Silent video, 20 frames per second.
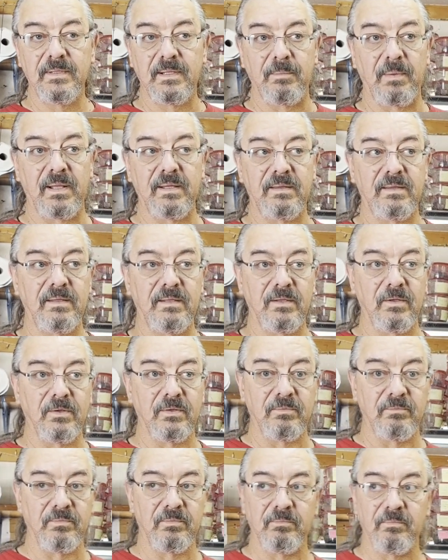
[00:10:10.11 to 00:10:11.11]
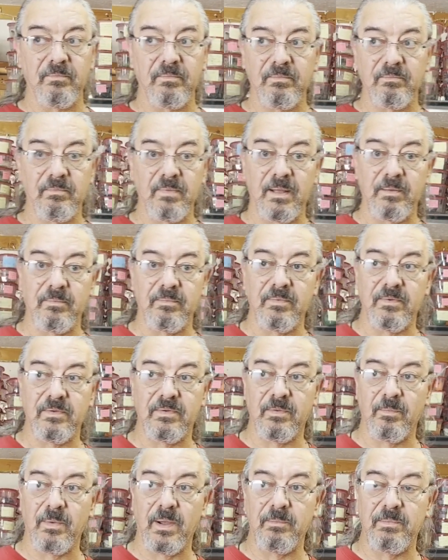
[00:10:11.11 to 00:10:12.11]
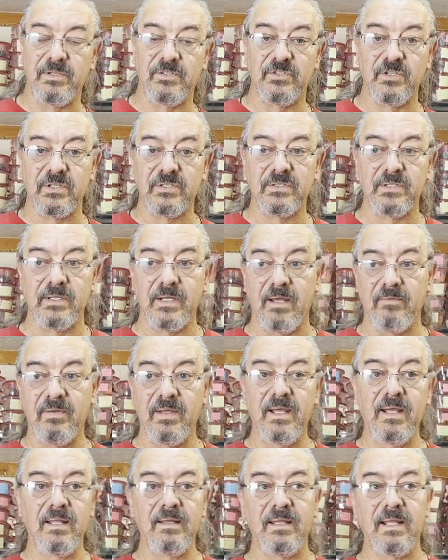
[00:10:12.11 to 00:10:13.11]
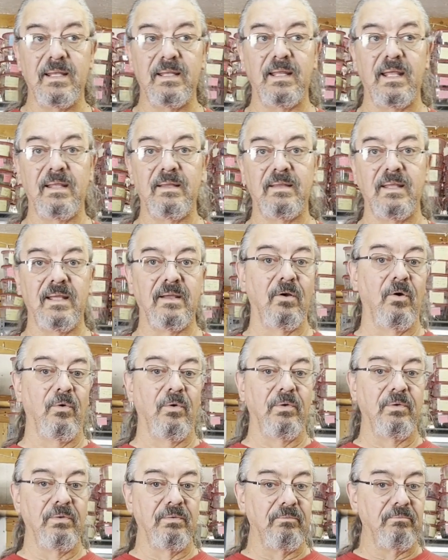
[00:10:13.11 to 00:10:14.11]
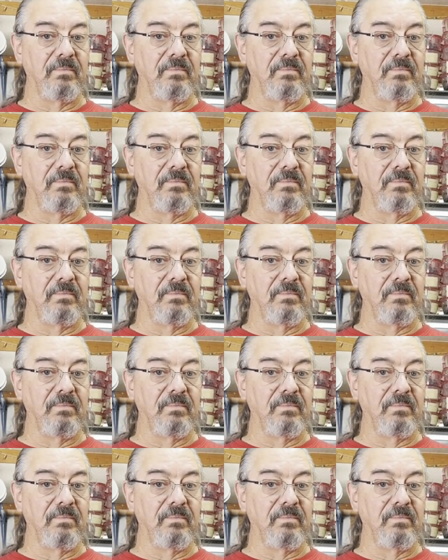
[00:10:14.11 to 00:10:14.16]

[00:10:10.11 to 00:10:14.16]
Might, you know, might there might be just enough that they think, "Oh,